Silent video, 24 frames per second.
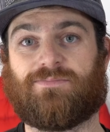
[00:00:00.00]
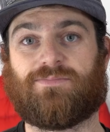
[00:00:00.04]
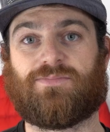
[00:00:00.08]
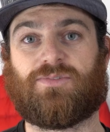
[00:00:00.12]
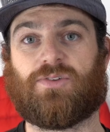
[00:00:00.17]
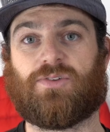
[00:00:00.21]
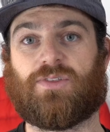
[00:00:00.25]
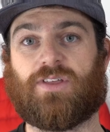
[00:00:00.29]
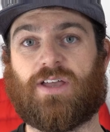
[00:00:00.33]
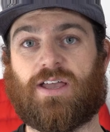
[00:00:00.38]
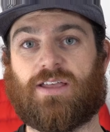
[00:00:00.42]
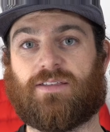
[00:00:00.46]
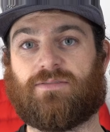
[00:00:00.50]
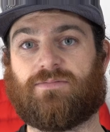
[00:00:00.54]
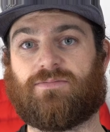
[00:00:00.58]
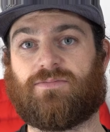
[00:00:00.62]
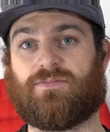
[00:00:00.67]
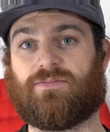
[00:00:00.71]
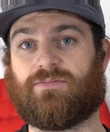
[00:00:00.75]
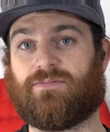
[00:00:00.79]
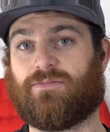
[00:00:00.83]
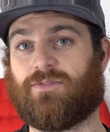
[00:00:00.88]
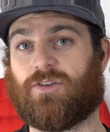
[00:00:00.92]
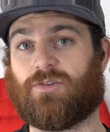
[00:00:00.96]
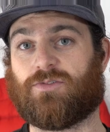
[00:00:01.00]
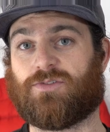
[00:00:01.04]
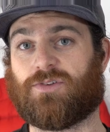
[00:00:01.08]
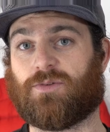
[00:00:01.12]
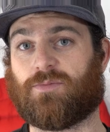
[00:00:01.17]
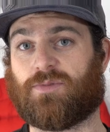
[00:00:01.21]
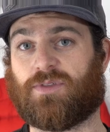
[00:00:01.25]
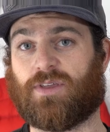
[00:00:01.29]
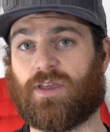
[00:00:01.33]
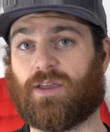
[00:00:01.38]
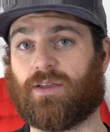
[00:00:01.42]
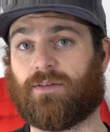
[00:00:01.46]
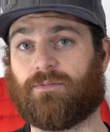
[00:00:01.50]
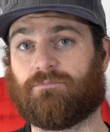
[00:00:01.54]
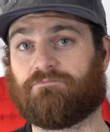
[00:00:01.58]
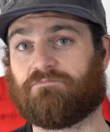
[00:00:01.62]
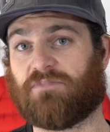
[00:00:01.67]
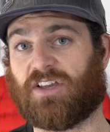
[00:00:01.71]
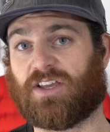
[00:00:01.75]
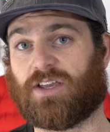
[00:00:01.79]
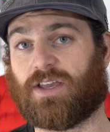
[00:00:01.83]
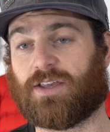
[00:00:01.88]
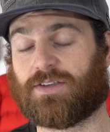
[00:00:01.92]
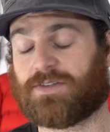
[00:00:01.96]
do that YouTube thing,
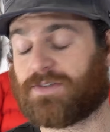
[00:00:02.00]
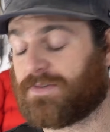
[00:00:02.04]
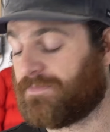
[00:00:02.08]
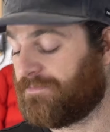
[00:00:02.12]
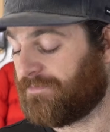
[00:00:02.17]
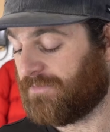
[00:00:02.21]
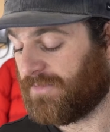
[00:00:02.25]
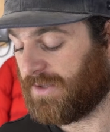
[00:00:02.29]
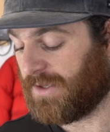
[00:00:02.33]
I guess.